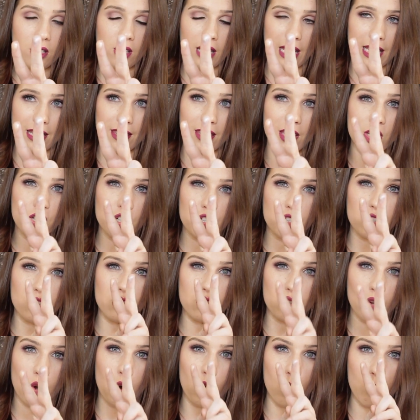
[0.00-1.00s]
Like they're just
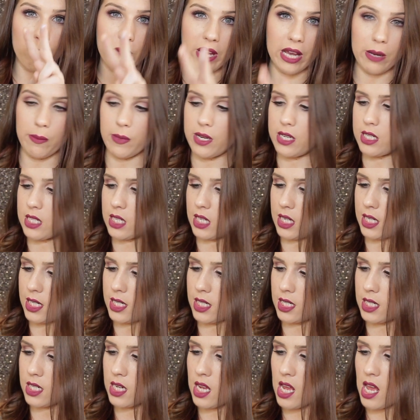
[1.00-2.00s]
so
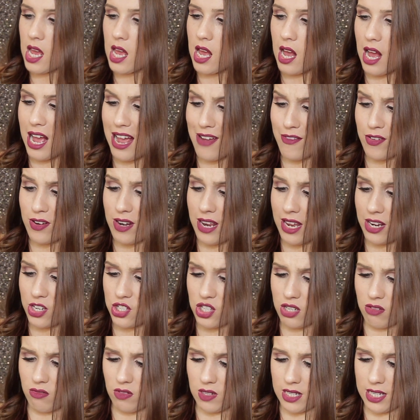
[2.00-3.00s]
pigmented. I haven't
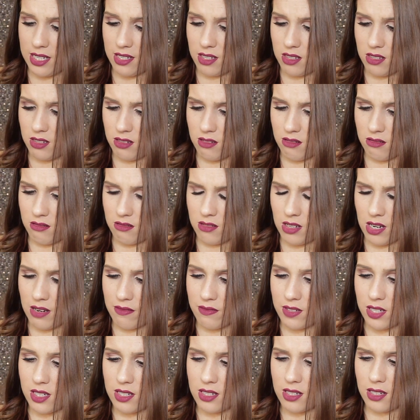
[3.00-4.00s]
actually really
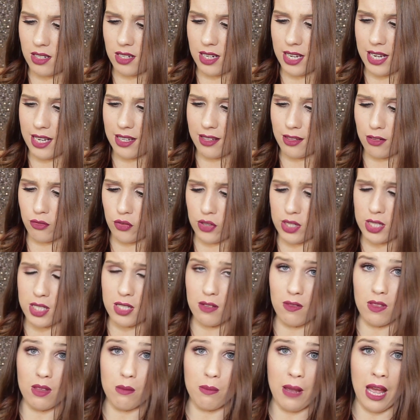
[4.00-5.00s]
dived into like the rest
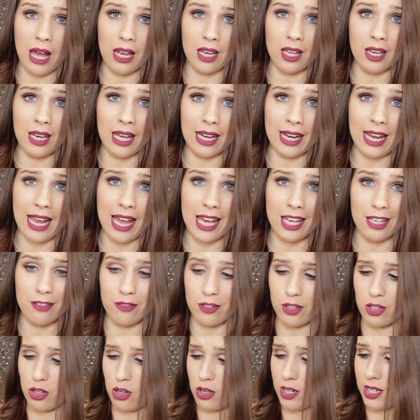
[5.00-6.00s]
of the palette like a hell of
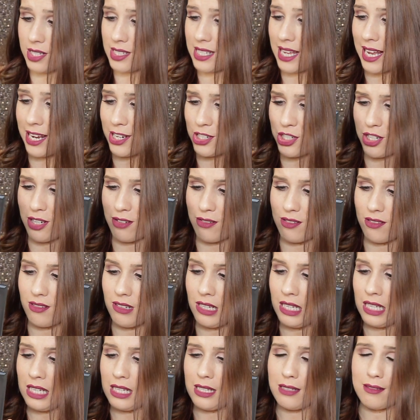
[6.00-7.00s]
a lot. It's actually
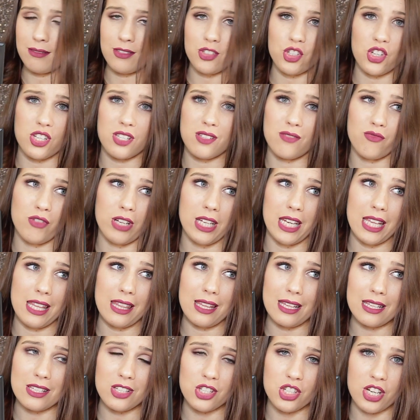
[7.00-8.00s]
just really
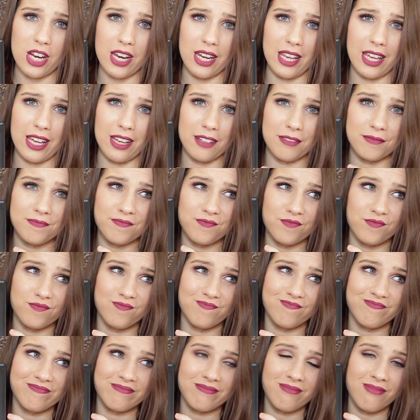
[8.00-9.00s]
this shade here.
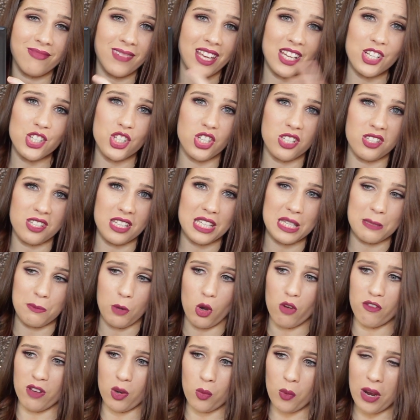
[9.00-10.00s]
Just this
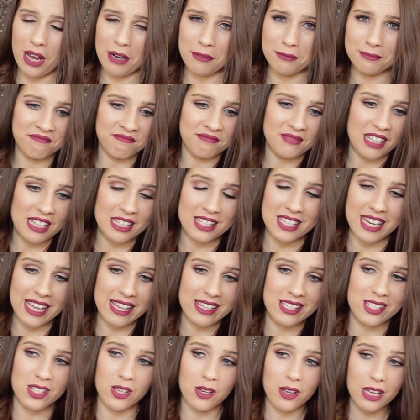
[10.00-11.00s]
mauvey one. It's
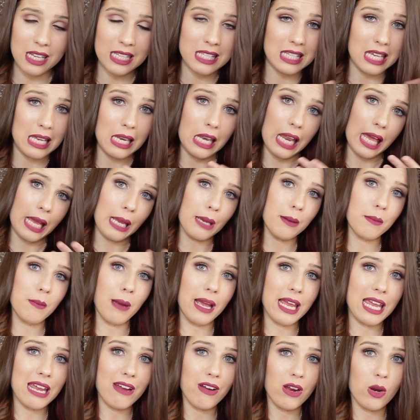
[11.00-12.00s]
next to, it's in like
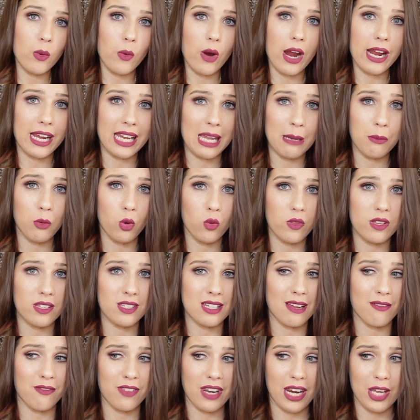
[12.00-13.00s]
my area where I keep all the
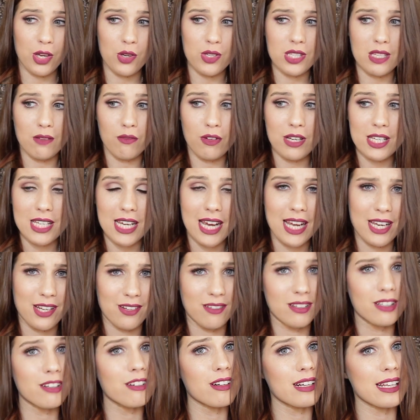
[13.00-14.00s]
stuff that I use every day,
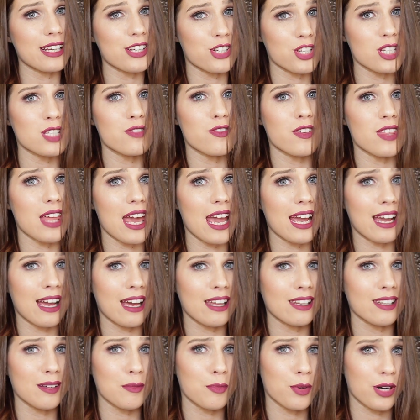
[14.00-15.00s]
literally just for that
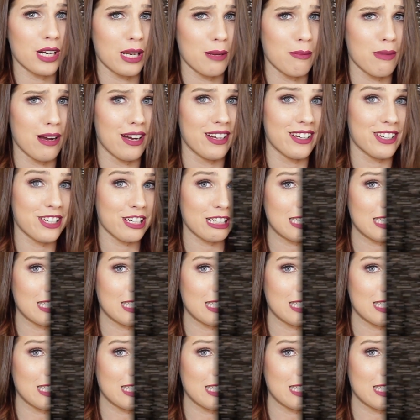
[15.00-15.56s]
colour pretty much.